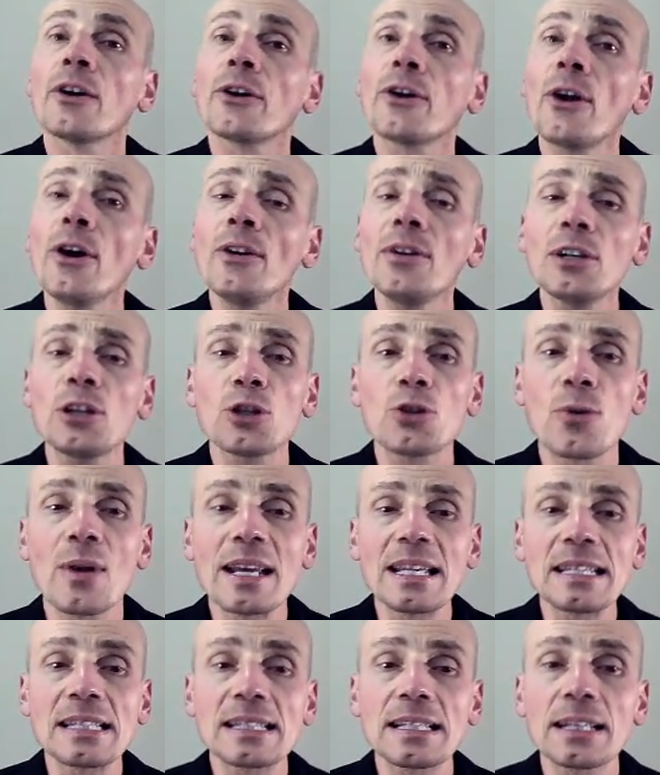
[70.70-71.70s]
Current
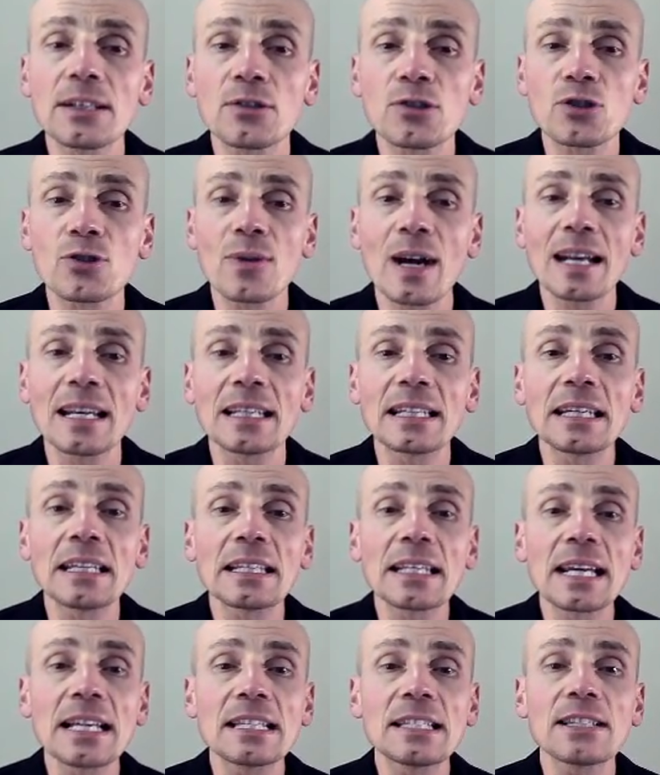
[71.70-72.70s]
trends in Australian
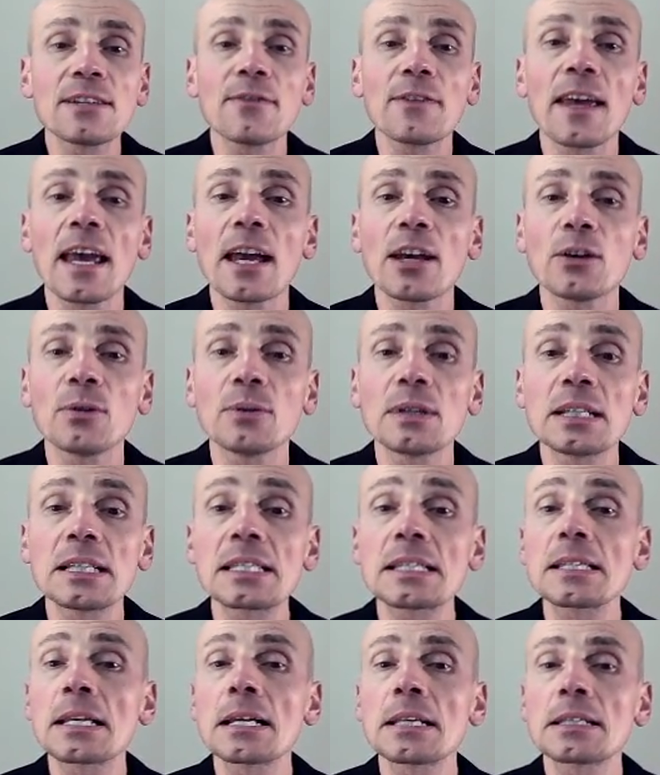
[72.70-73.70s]
intensive care
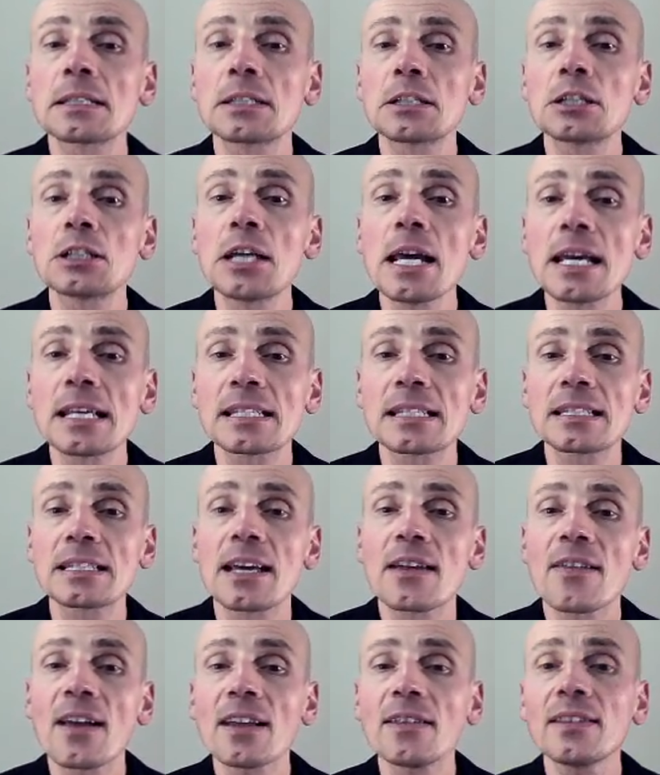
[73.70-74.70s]
units suggest
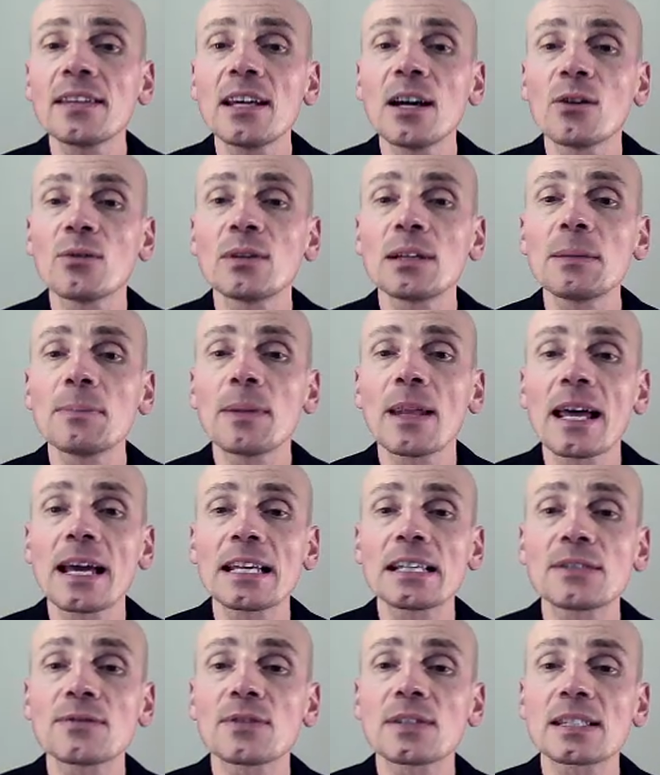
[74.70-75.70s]
that the only
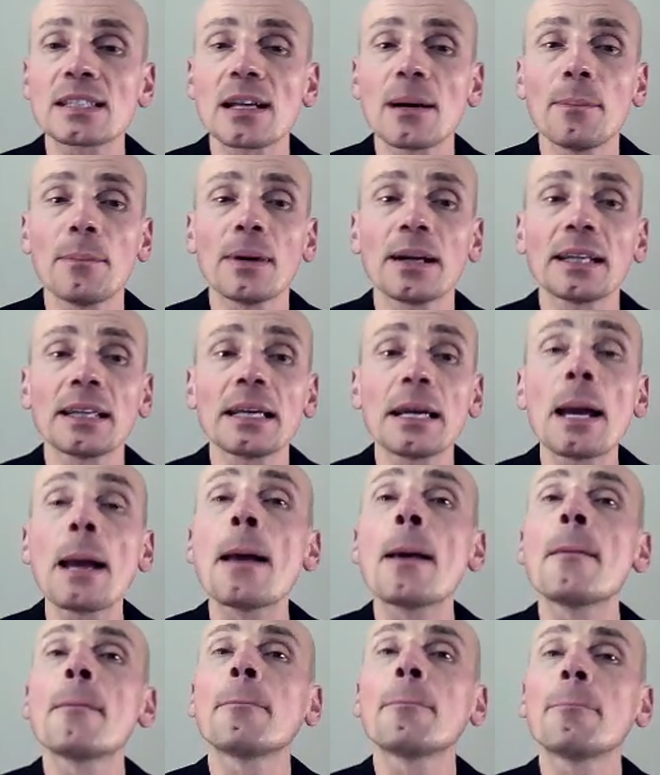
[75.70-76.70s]
place for somebody
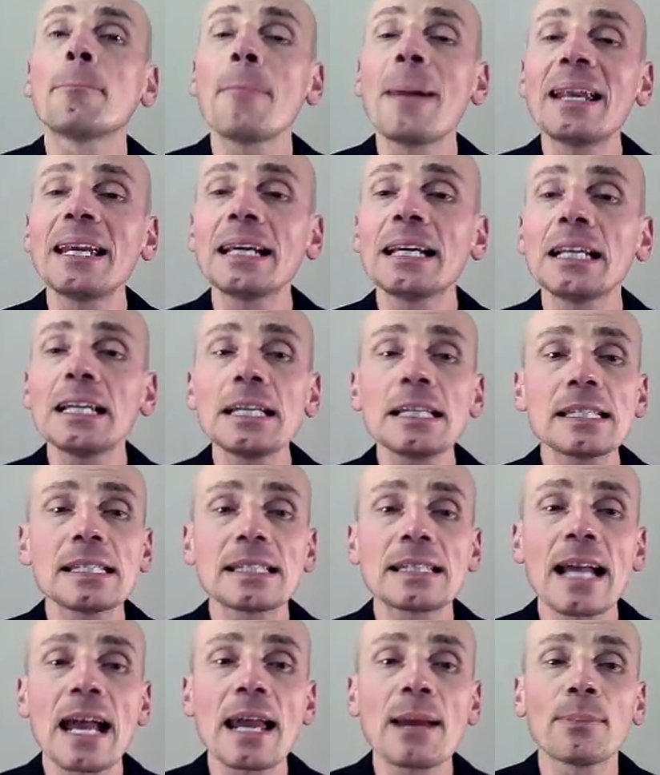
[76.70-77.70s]
medically
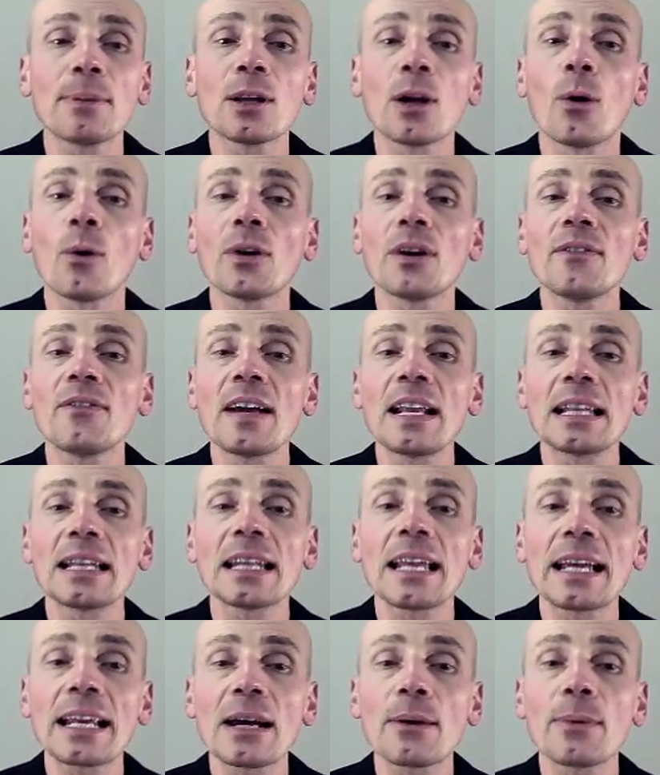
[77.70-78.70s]
stable on a
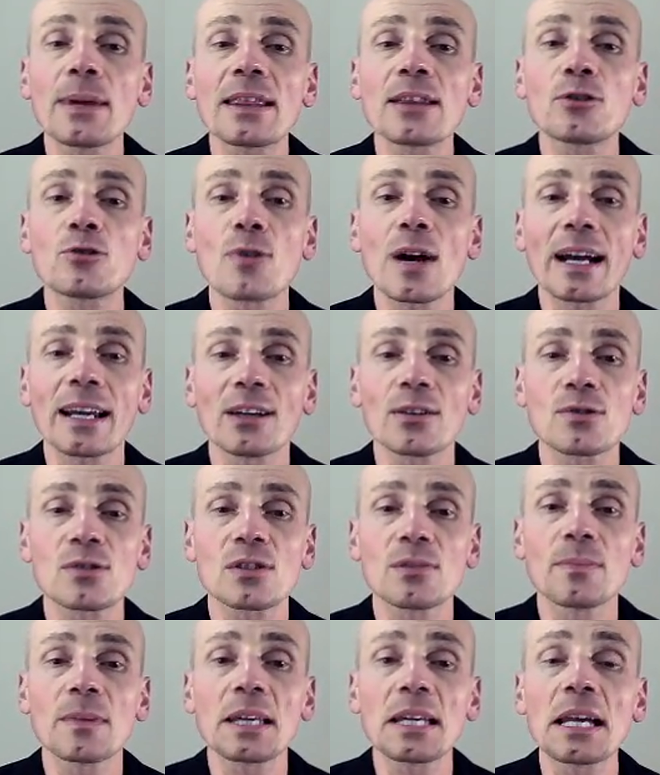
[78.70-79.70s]
ventilator with
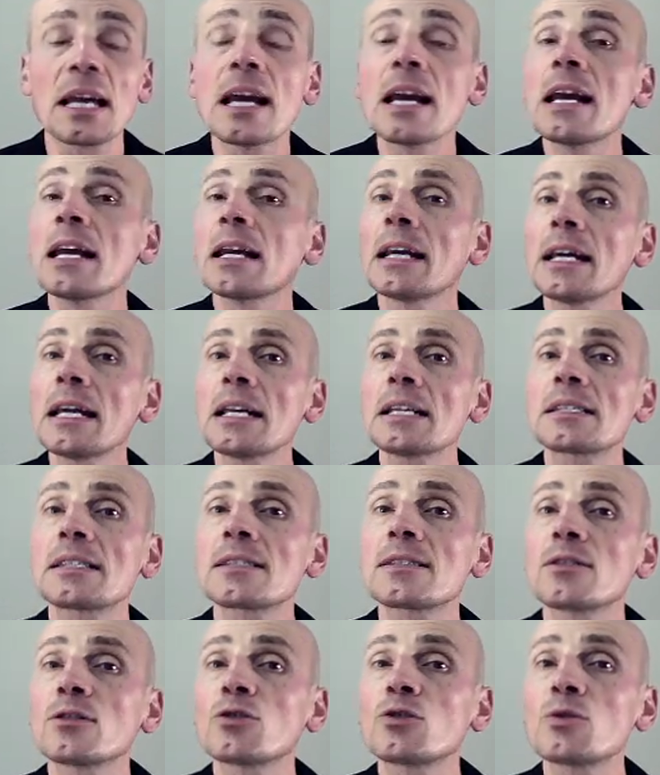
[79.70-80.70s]
tracheostomy is
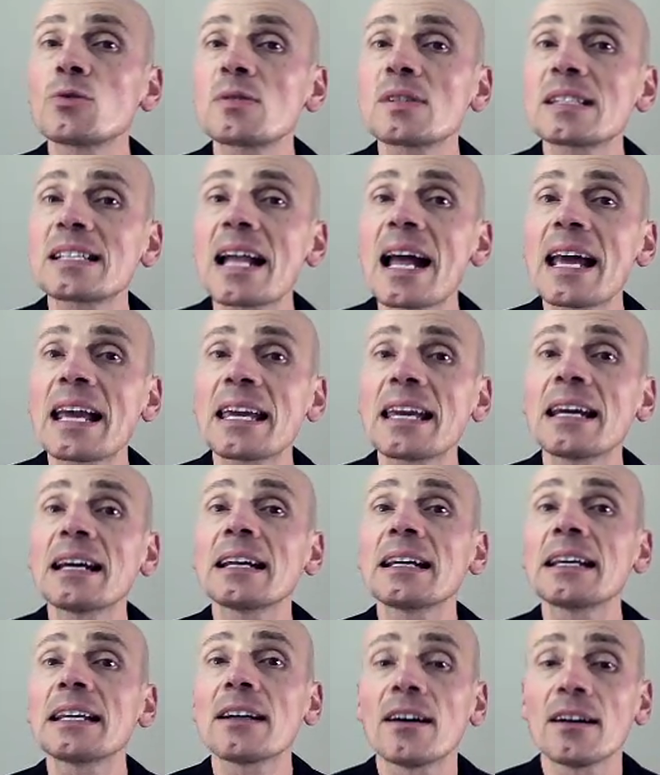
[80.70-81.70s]
to stay
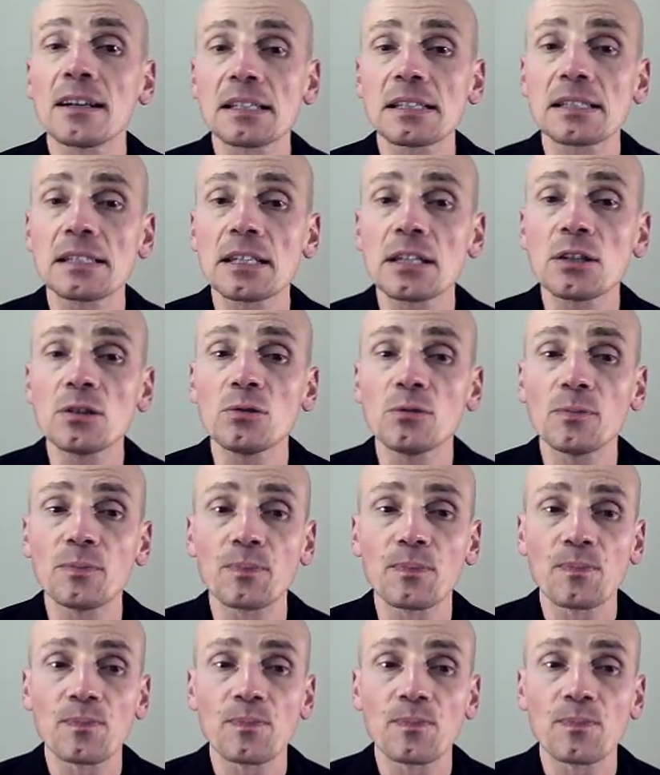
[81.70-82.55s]
in ICU.